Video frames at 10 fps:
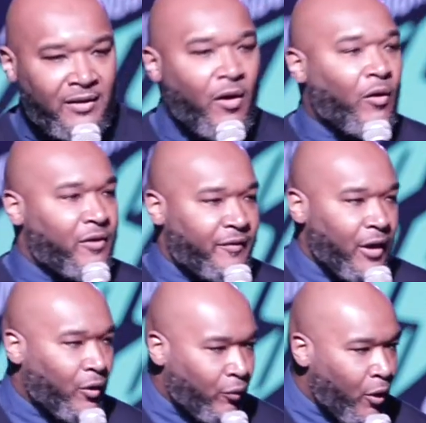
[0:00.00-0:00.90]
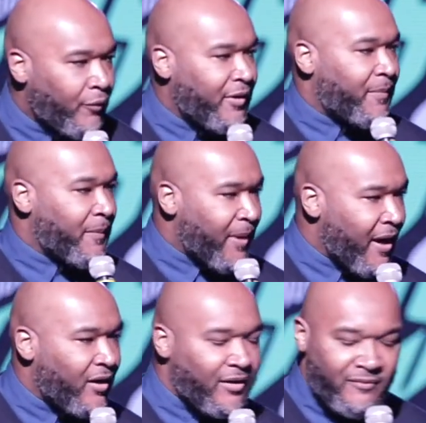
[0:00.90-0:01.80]
All of their growth, it
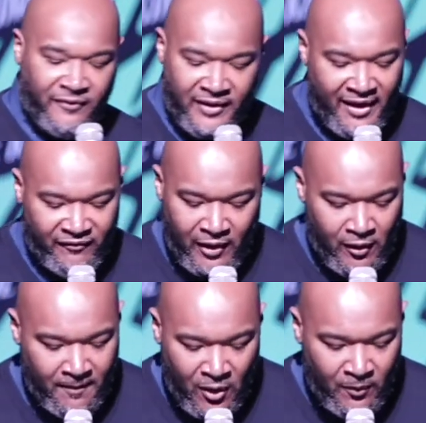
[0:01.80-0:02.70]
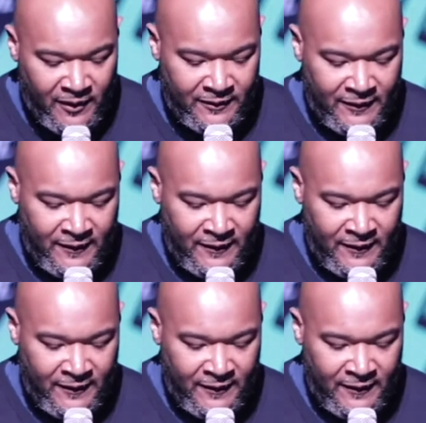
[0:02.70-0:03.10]
prepared them for that very moment.